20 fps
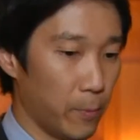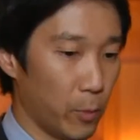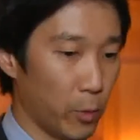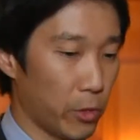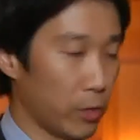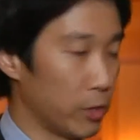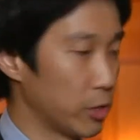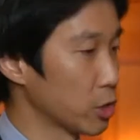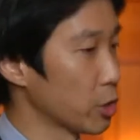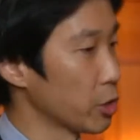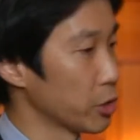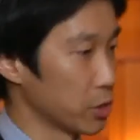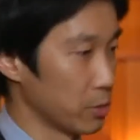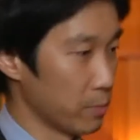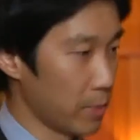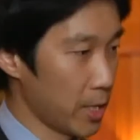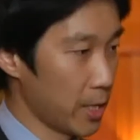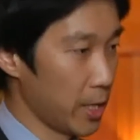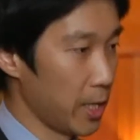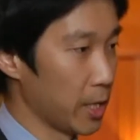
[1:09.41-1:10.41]
whether it's
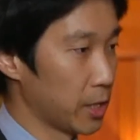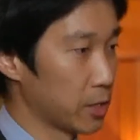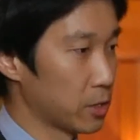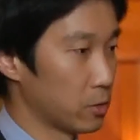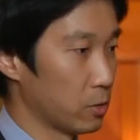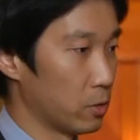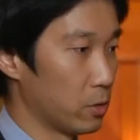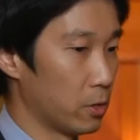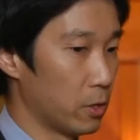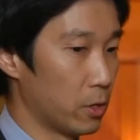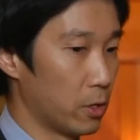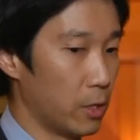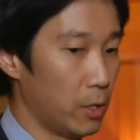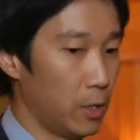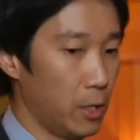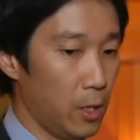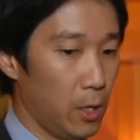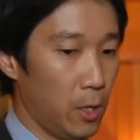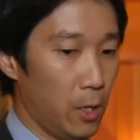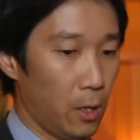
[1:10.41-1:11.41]
cosmetics or
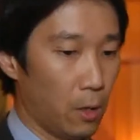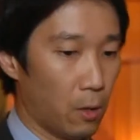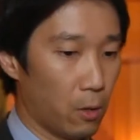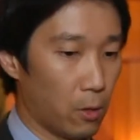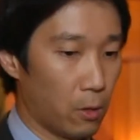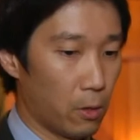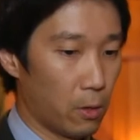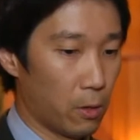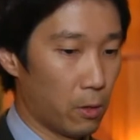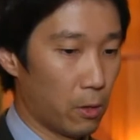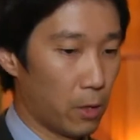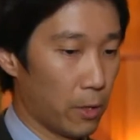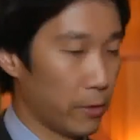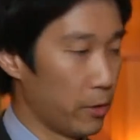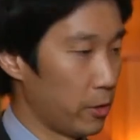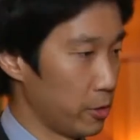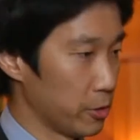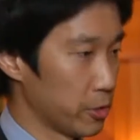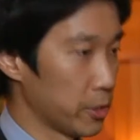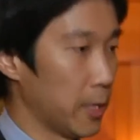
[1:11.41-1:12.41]

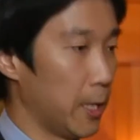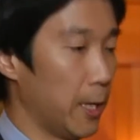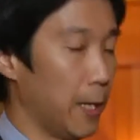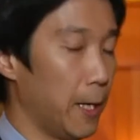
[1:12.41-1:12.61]
others.